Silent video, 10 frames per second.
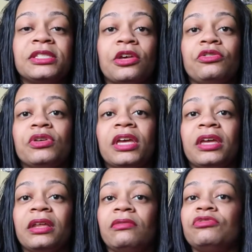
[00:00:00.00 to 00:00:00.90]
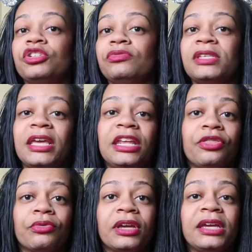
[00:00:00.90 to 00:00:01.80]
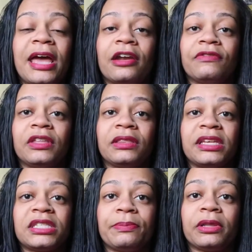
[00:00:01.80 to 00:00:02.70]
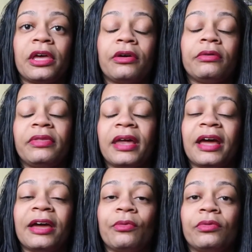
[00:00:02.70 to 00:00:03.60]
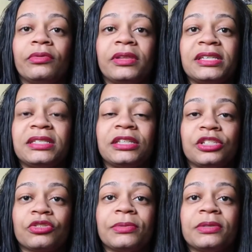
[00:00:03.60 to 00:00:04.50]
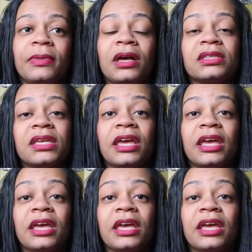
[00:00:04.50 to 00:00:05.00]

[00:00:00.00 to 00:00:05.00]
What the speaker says: so you can choose any three out of the list below that I will list in the description box.